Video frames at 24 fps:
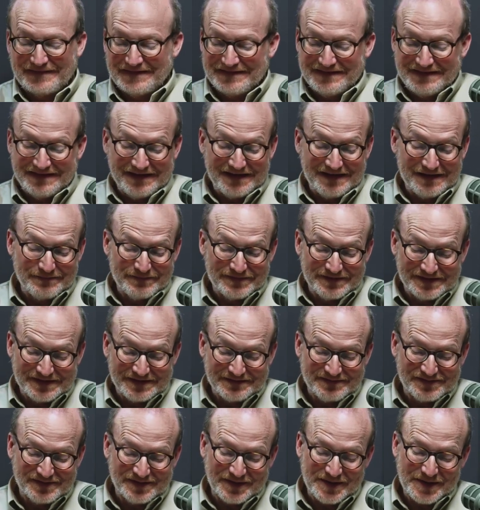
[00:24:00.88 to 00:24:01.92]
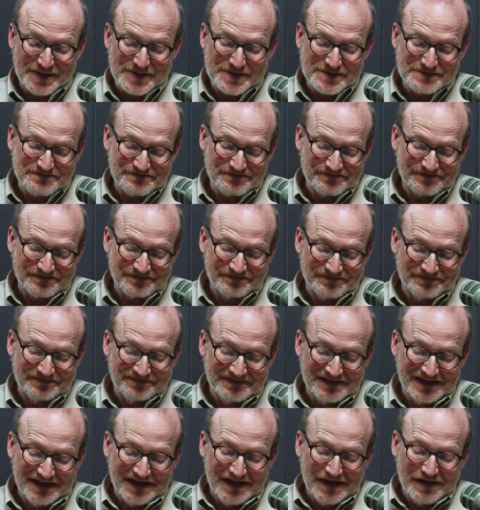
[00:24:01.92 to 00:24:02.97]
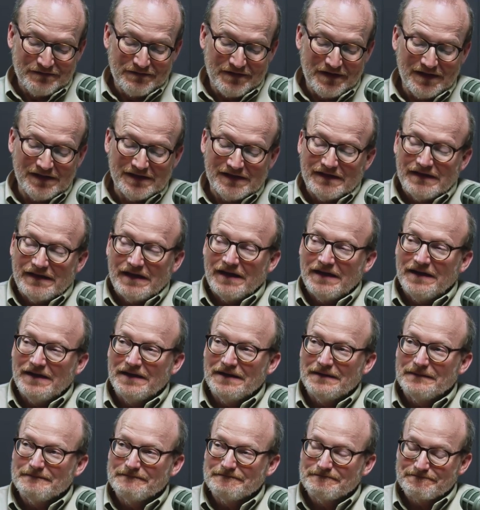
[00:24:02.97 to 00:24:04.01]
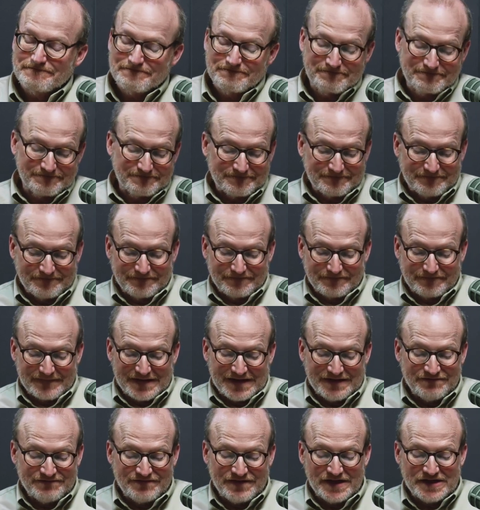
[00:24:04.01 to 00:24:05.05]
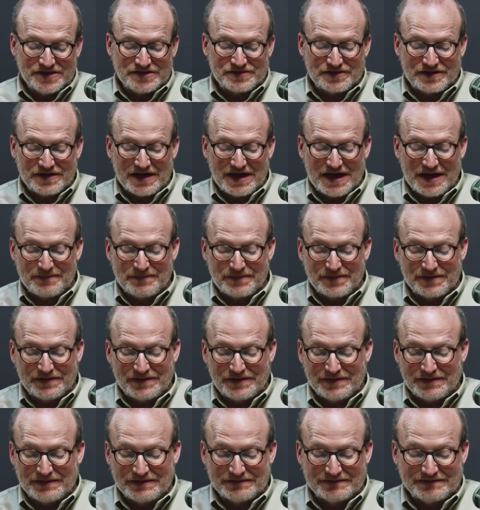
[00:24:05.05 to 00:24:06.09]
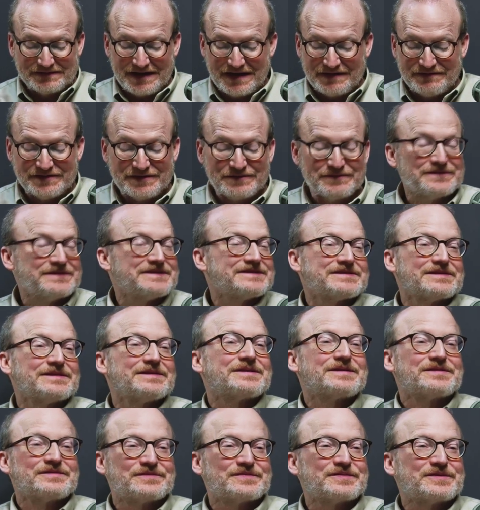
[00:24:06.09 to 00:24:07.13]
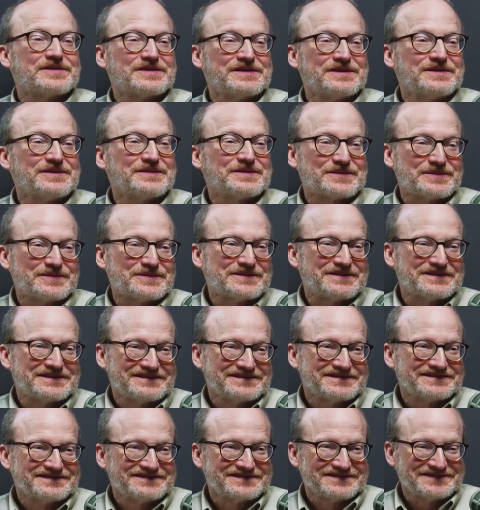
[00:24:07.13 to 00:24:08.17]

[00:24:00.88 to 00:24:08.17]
yeah i believe so well um in venture capital, everyone is looking for a unicorn,